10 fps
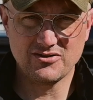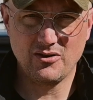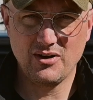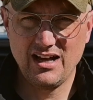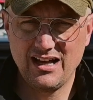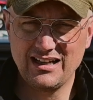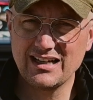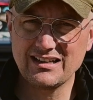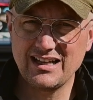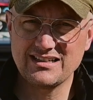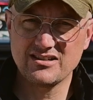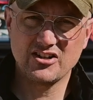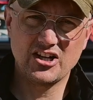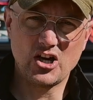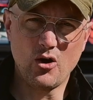So a lot of lenses are
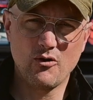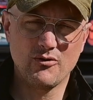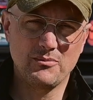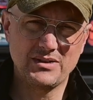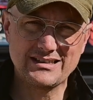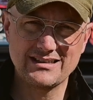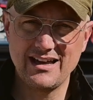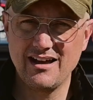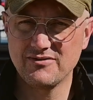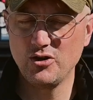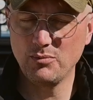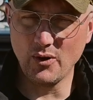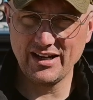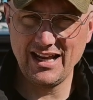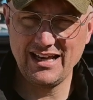going to go from, let's say,
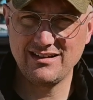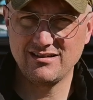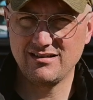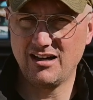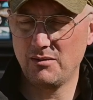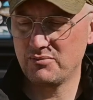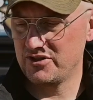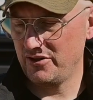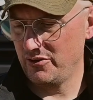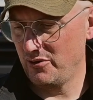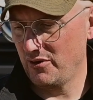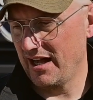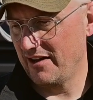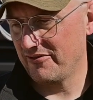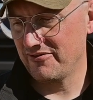f2.8 up to
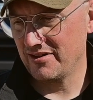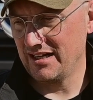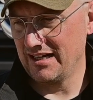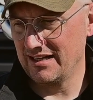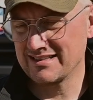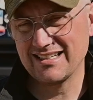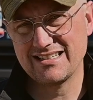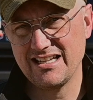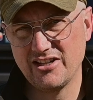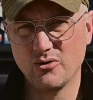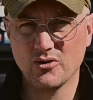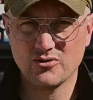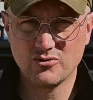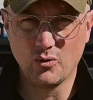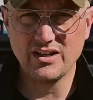f16 or
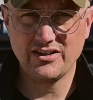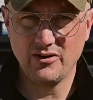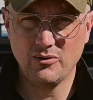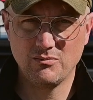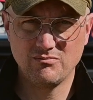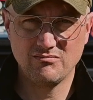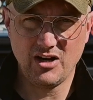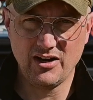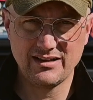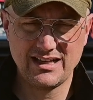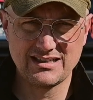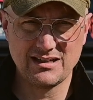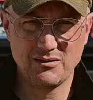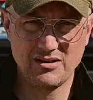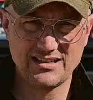22. All right, that's
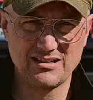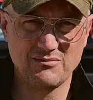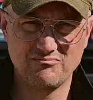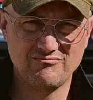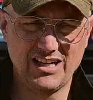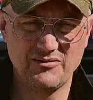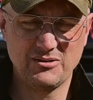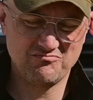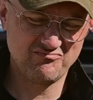a kind of a